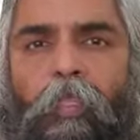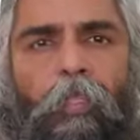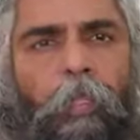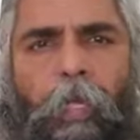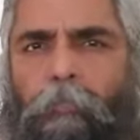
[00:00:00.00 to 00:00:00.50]

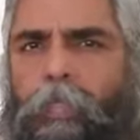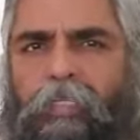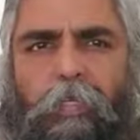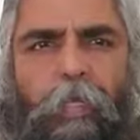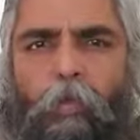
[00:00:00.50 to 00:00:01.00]
It is
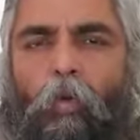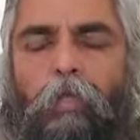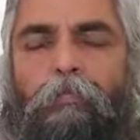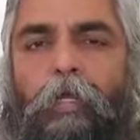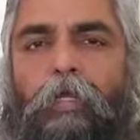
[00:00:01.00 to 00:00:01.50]
basically no
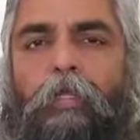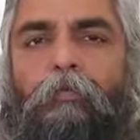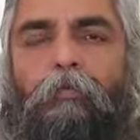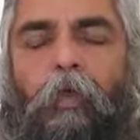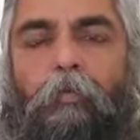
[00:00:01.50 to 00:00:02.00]
different
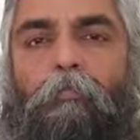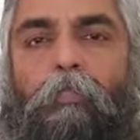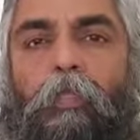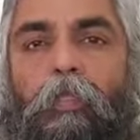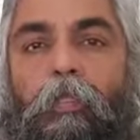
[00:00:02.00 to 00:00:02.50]
from
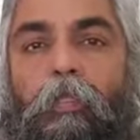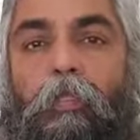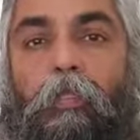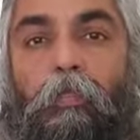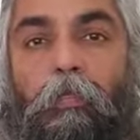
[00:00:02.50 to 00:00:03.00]

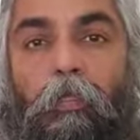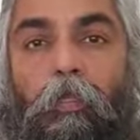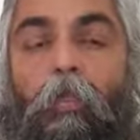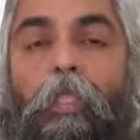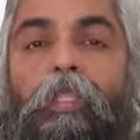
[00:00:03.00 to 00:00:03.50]

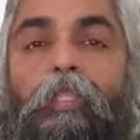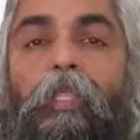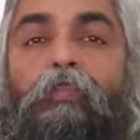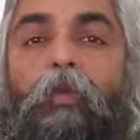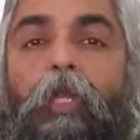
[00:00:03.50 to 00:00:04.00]
knowing that there
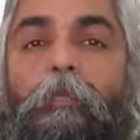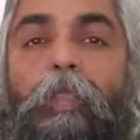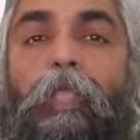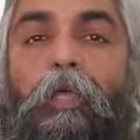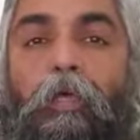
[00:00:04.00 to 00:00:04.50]
is going to
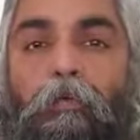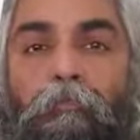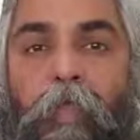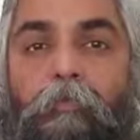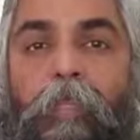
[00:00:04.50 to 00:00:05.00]
be a
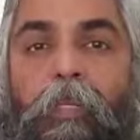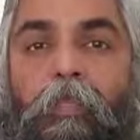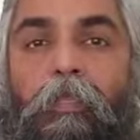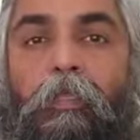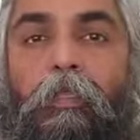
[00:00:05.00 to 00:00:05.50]
famine,
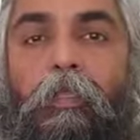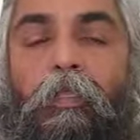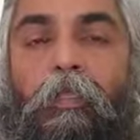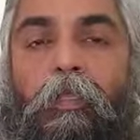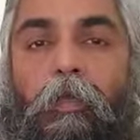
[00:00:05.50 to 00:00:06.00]

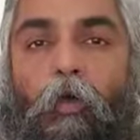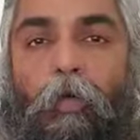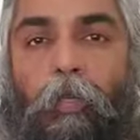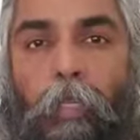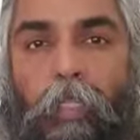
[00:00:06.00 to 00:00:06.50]

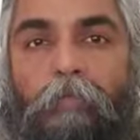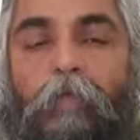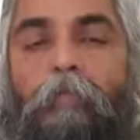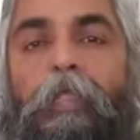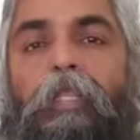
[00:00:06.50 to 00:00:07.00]
or in a
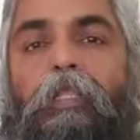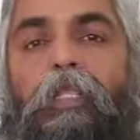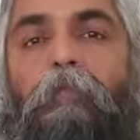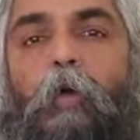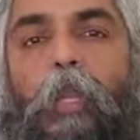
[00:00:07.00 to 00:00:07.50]
famine,
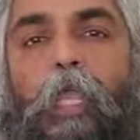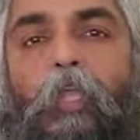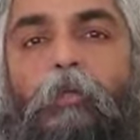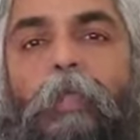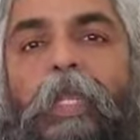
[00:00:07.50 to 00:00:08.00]
the body
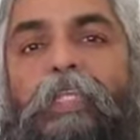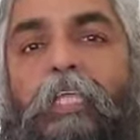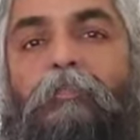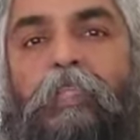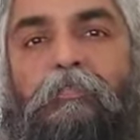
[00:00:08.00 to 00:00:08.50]
accumulates
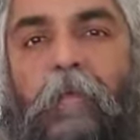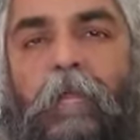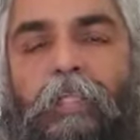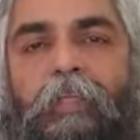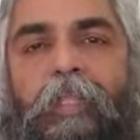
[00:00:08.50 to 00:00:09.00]
as much fat
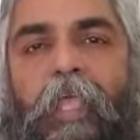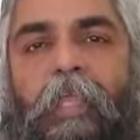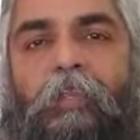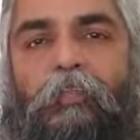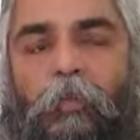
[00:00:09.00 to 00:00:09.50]
as it
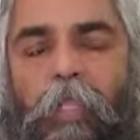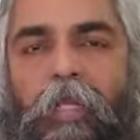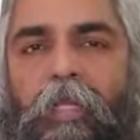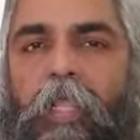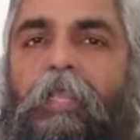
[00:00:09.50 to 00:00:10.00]
can so that
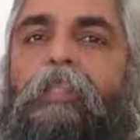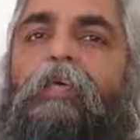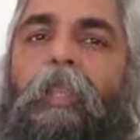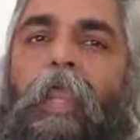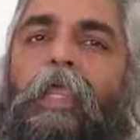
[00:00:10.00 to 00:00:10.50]
it can
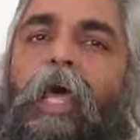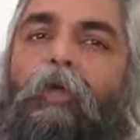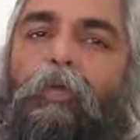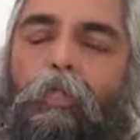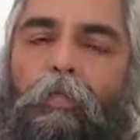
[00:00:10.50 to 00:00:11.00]
ride
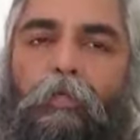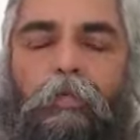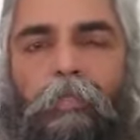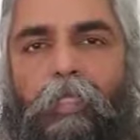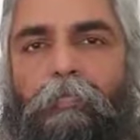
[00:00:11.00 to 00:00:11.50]
out
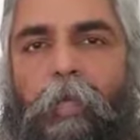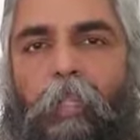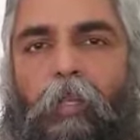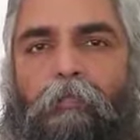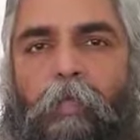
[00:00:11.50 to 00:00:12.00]
this
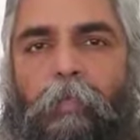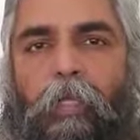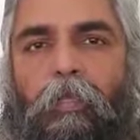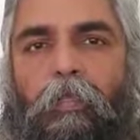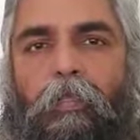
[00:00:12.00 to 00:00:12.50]
particular famine.
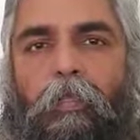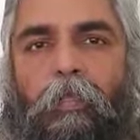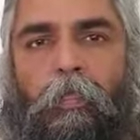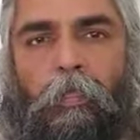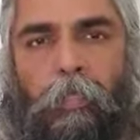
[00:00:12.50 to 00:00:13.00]

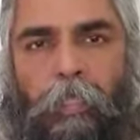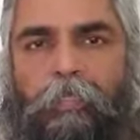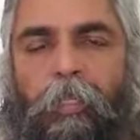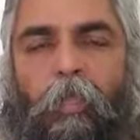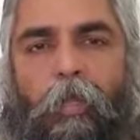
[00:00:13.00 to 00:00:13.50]

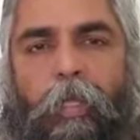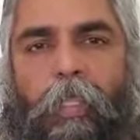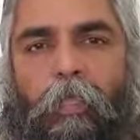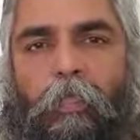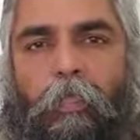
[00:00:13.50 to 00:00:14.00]

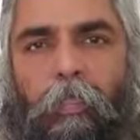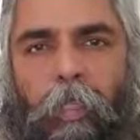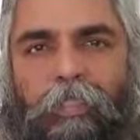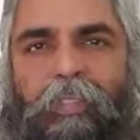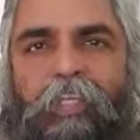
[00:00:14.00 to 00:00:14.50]
Insecurity
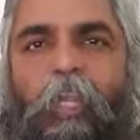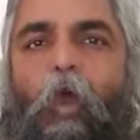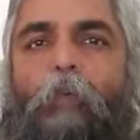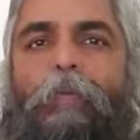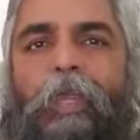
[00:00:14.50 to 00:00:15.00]
essentially
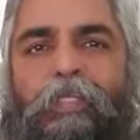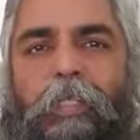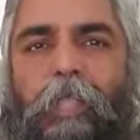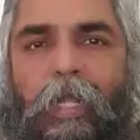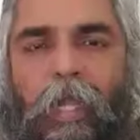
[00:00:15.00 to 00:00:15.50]
operates at
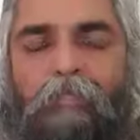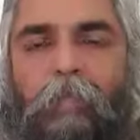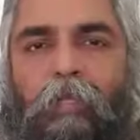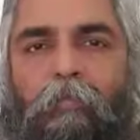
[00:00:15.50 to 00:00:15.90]
that level.